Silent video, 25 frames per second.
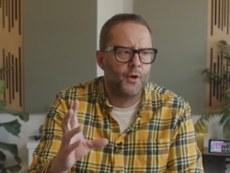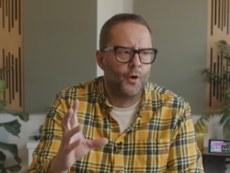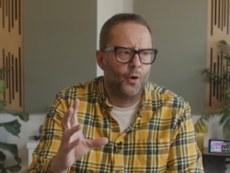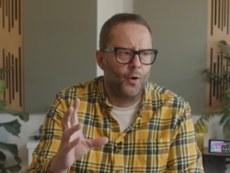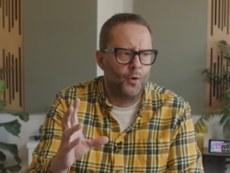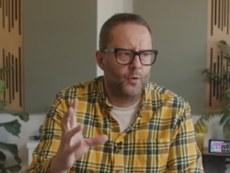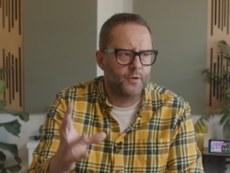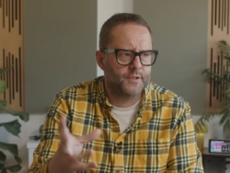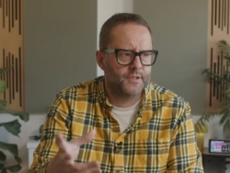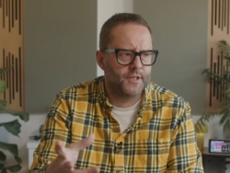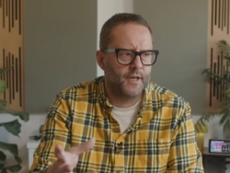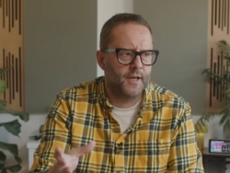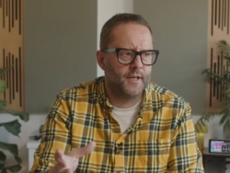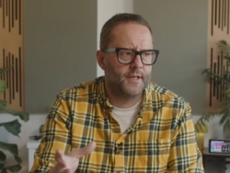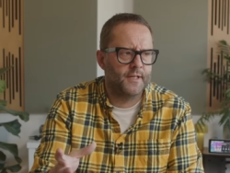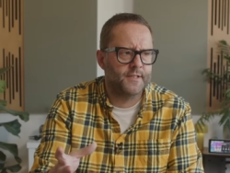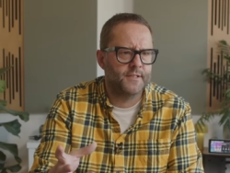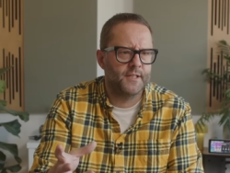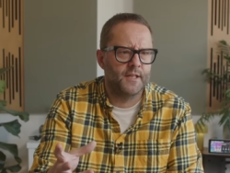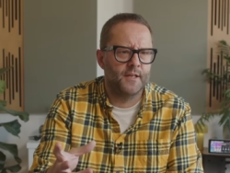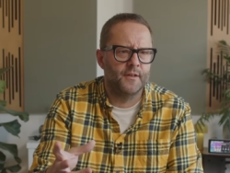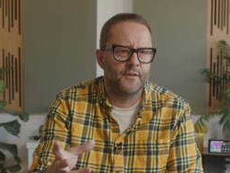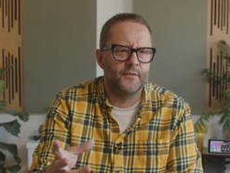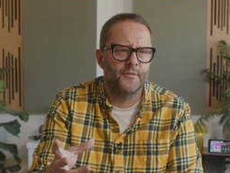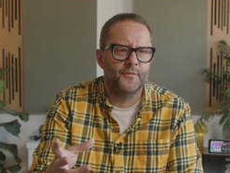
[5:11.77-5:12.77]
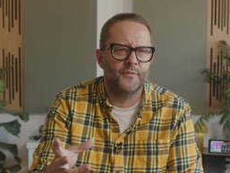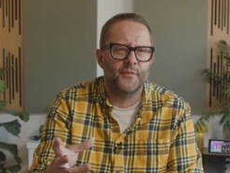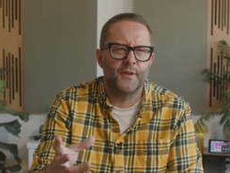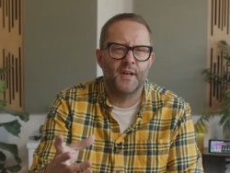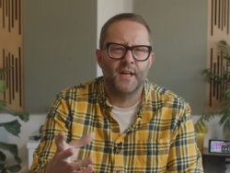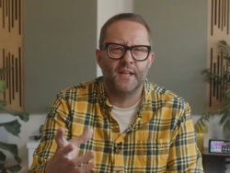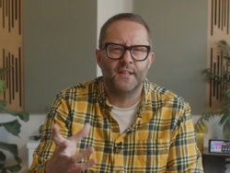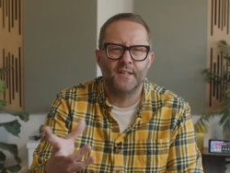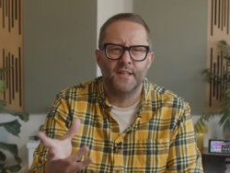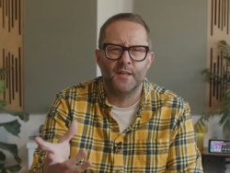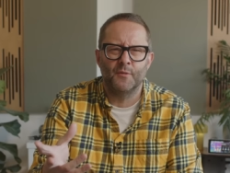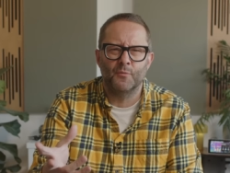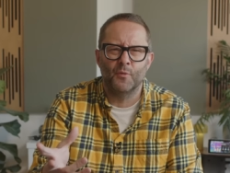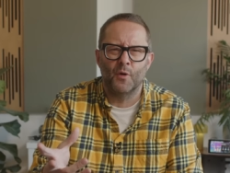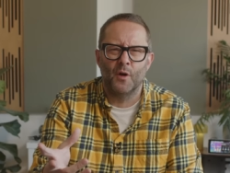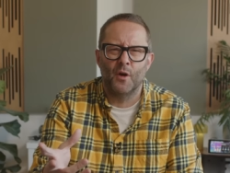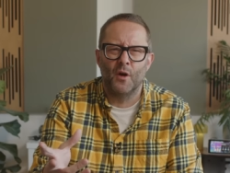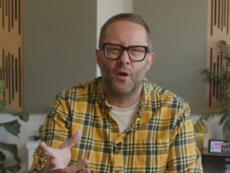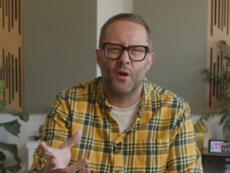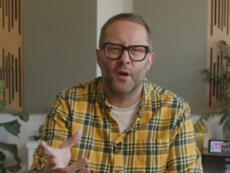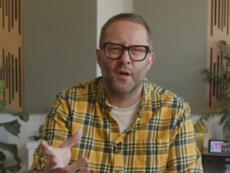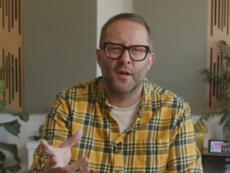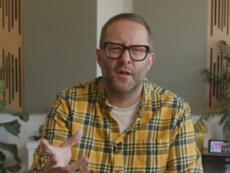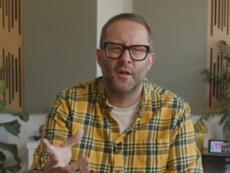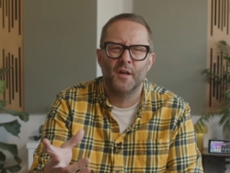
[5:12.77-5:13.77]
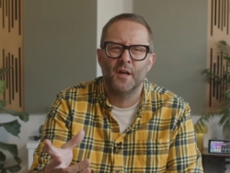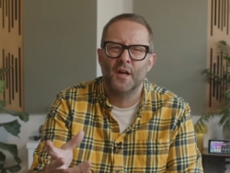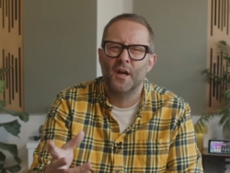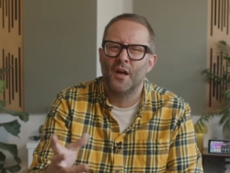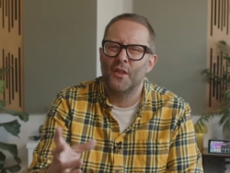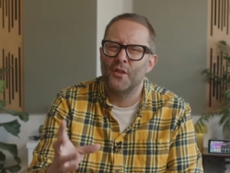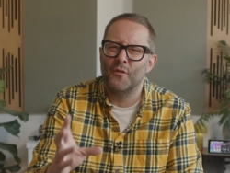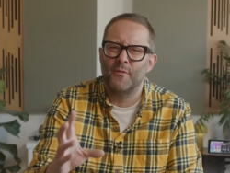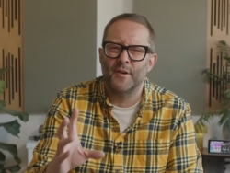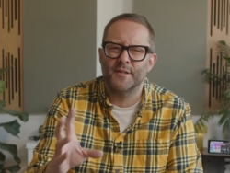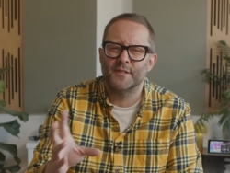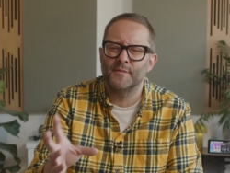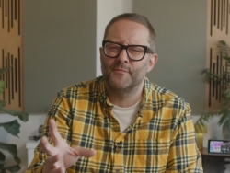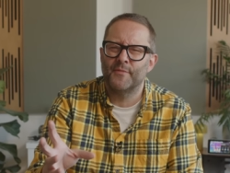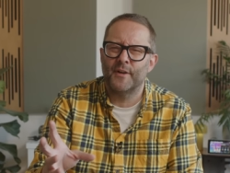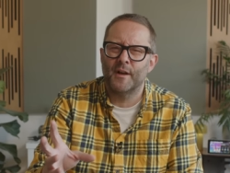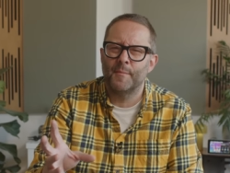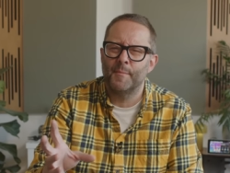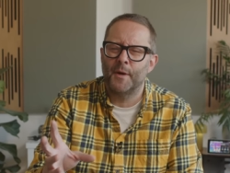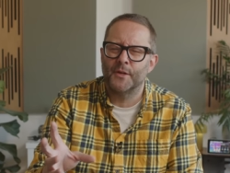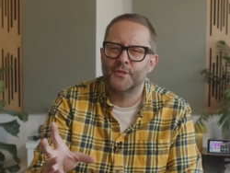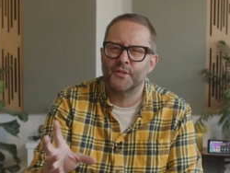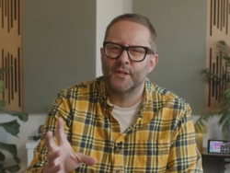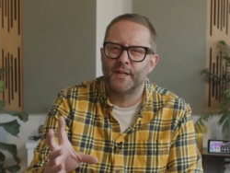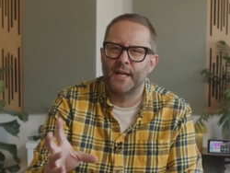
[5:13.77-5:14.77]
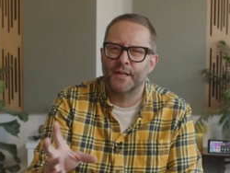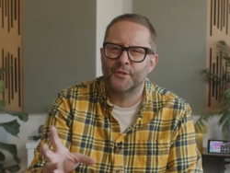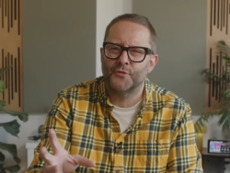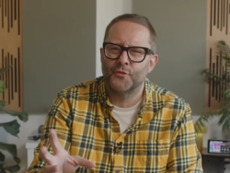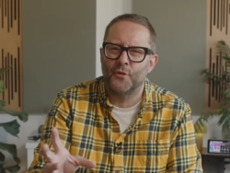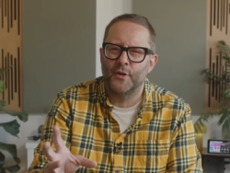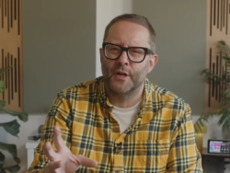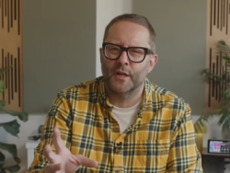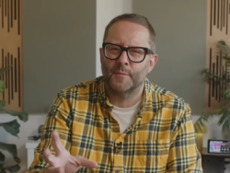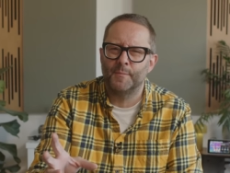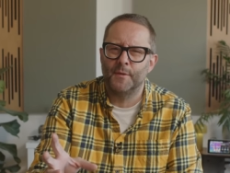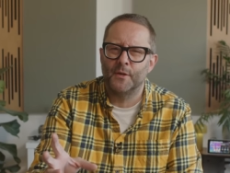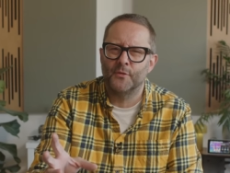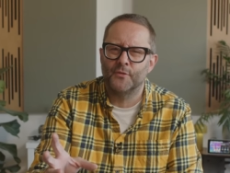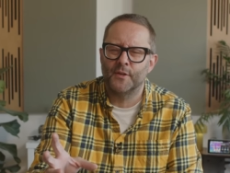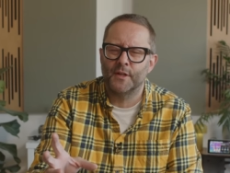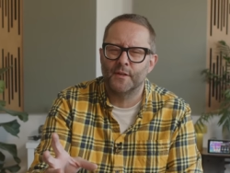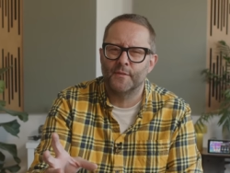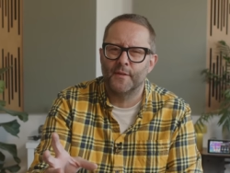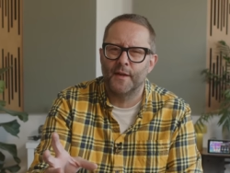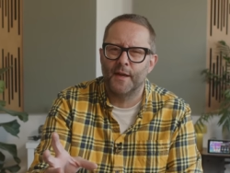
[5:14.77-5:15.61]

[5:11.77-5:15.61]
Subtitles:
alternative indie rock. There isn't very much electronic music